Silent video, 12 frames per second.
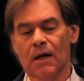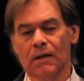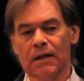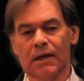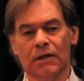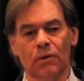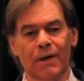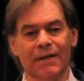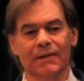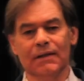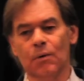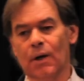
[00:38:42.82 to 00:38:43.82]
They can do
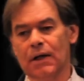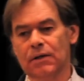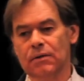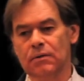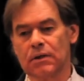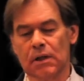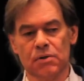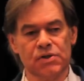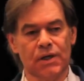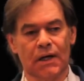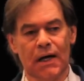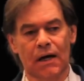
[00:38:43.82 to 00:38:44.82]
anything they want to do. Close the
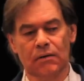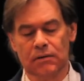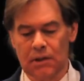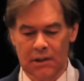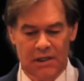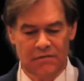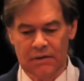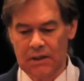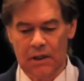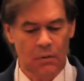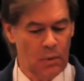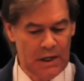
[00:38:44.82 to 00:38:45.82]
account, leave it
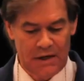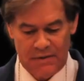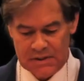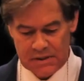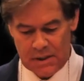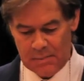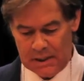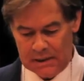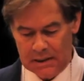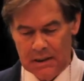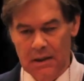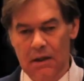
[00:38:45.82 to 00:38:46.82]
there, whatever. It's their money.
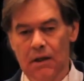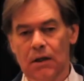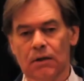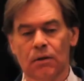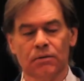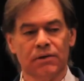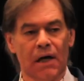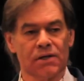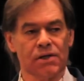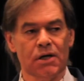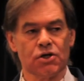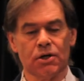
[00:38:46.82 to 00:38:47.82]
No
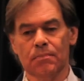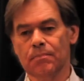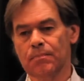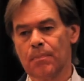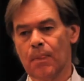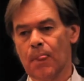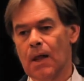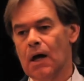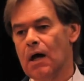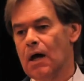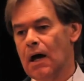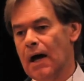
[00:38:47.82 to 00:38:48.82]
taxation
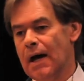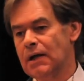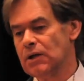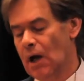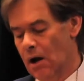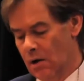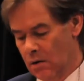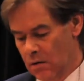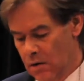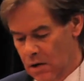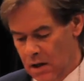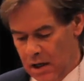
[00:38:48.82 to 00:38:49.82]
and no
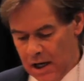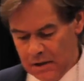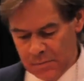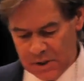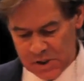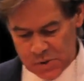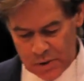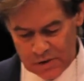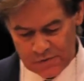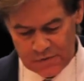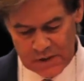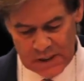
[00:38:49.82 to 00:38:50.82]
administrative
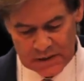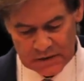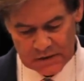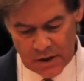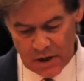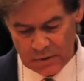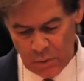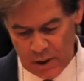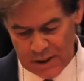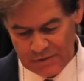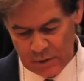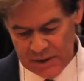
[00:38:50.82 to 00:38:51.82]
fee. And the third one,
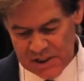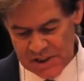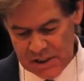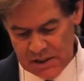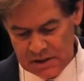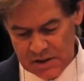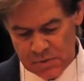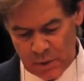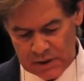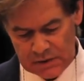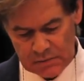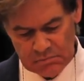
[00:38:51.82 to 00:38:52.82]
I've only seen this
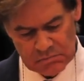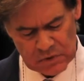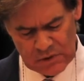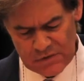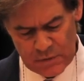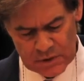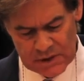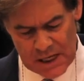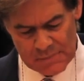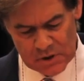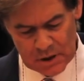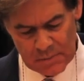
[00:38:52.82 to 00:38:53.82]
one 3-4
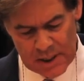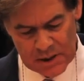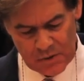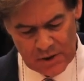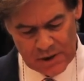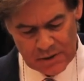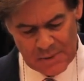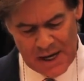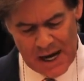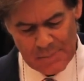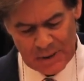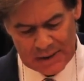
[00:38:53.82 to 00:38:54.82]
times during my career. It may
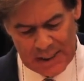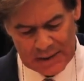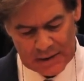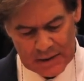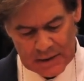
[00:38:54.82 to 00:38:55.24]
happen again.